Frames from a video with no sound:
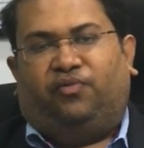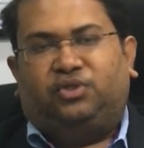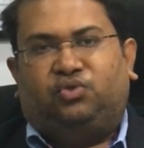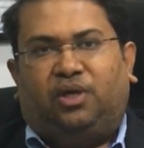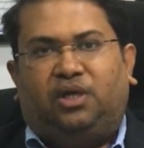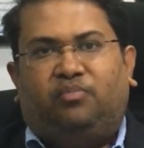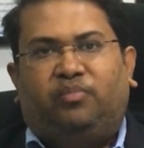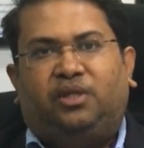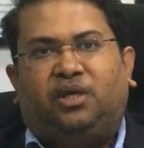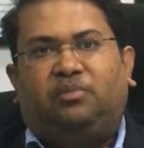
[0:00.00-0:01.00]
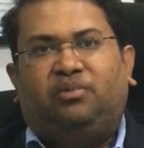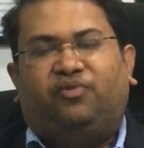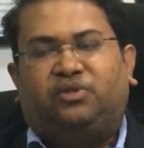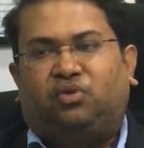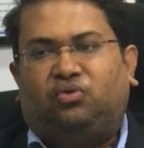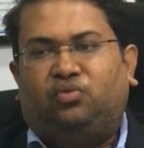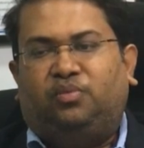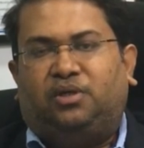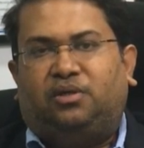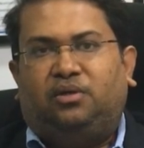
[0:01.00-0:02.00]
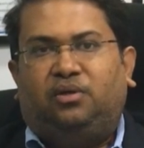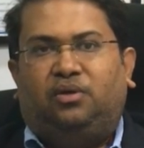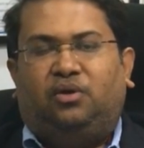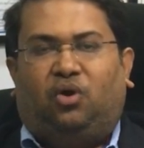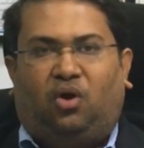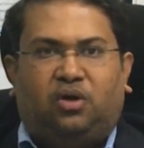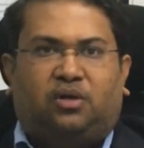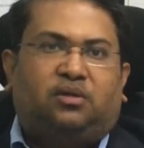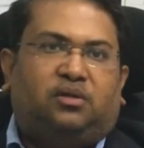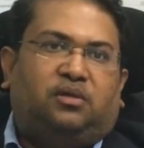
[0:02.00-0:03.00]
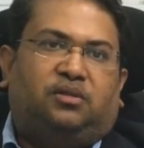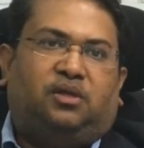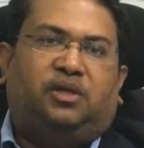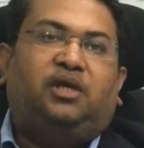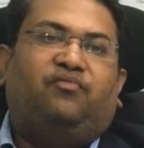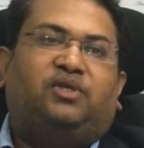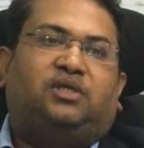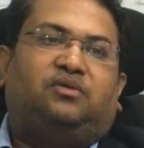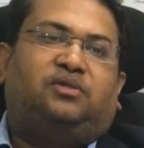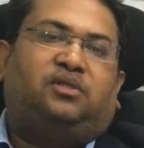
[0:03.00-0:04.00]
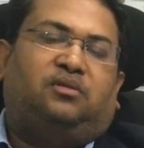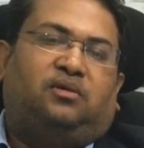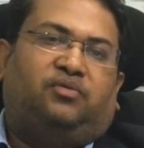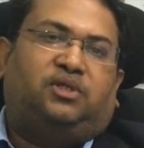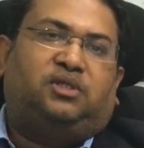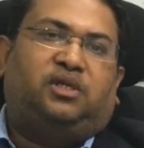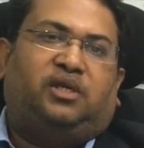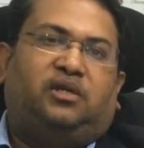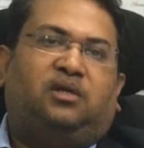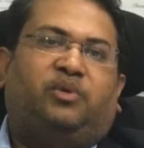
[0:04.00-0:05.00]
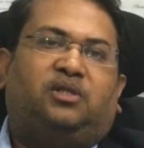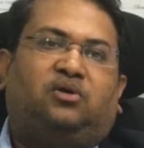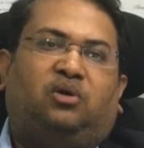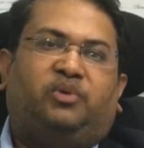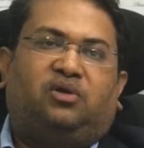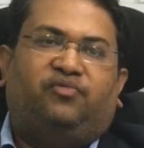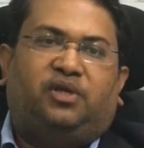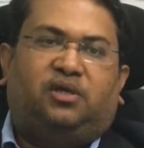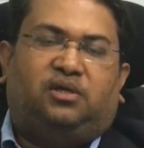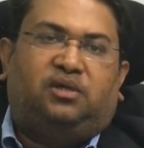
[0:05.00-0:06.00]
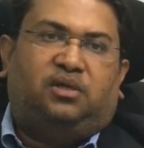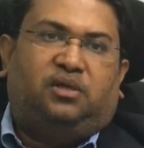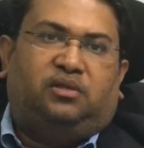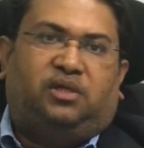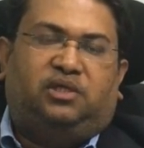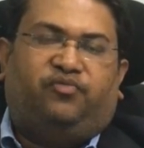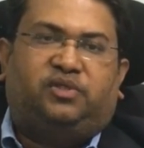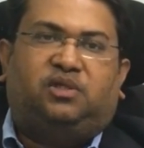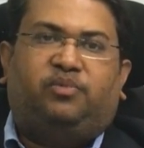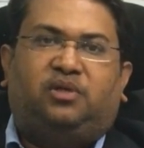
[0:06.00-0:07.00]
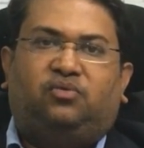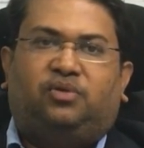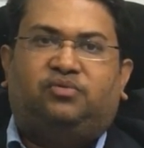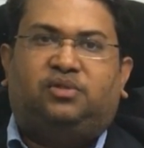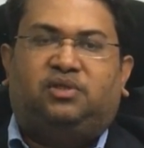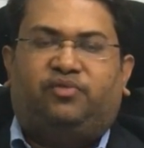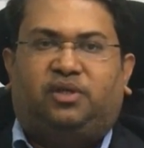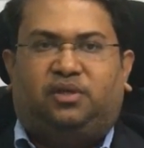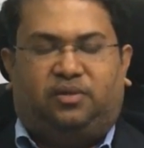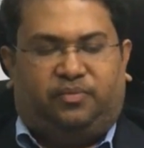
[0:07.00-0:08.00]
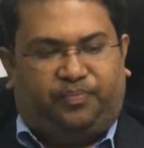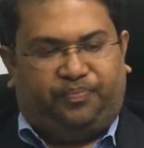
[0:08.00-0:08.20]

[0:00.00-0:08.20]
1st July, may that be 1st October, or the date which is intended by the Government of India, that is 1st April 2017.